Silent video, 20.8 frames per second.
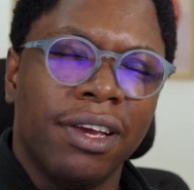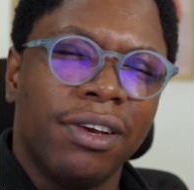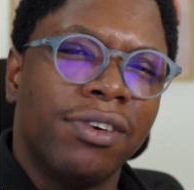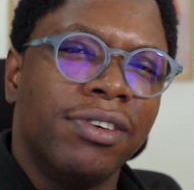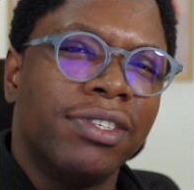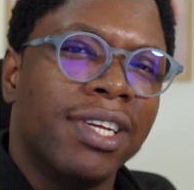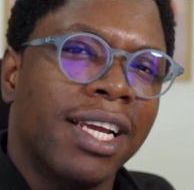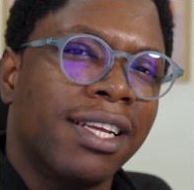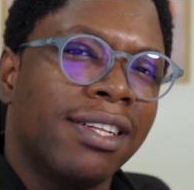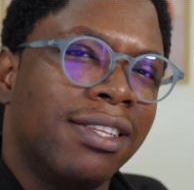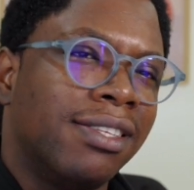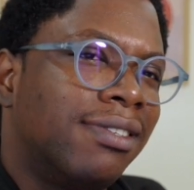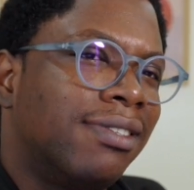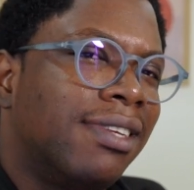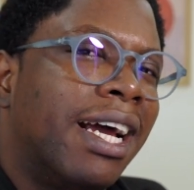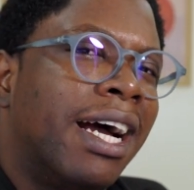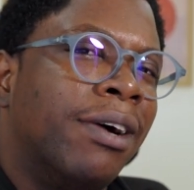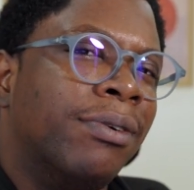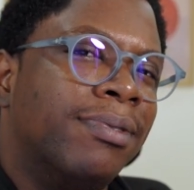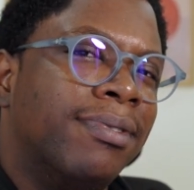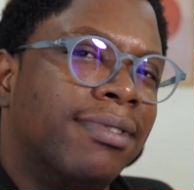Go check this
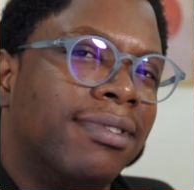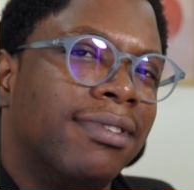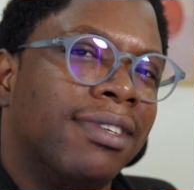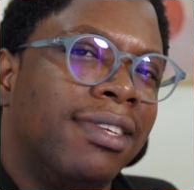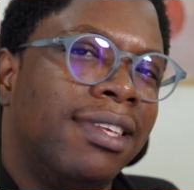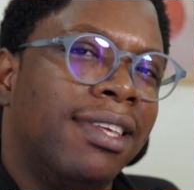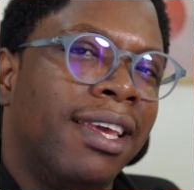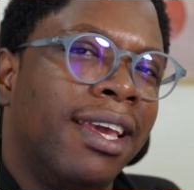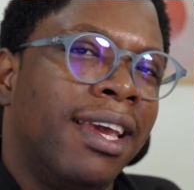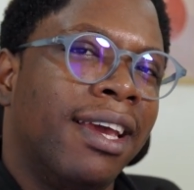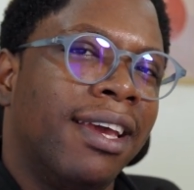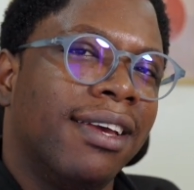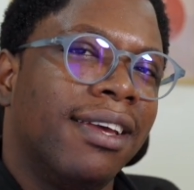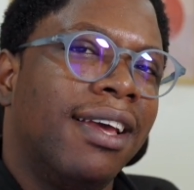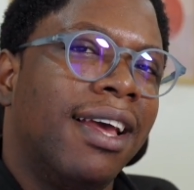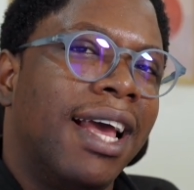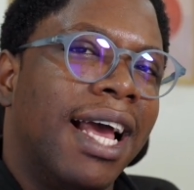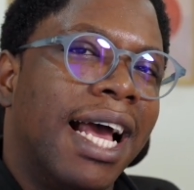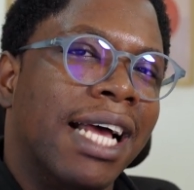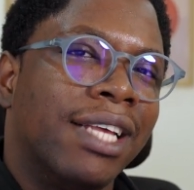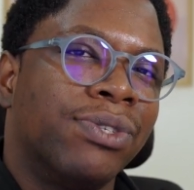out here
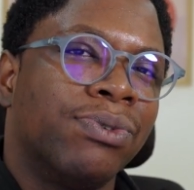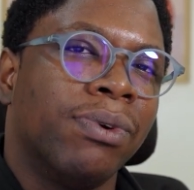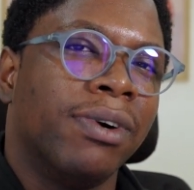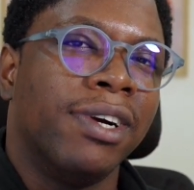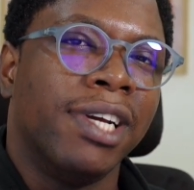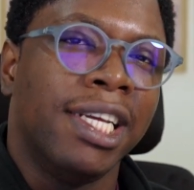as well.